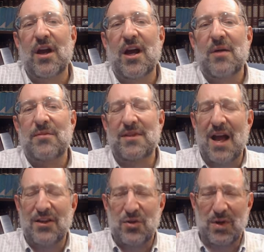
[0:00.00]

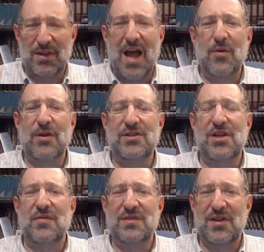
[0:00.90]
not to allow
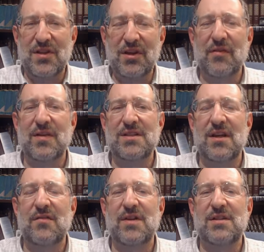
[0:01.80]
ourselves to think of
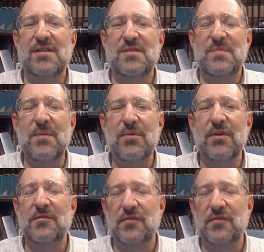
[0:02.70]
ourselves as people in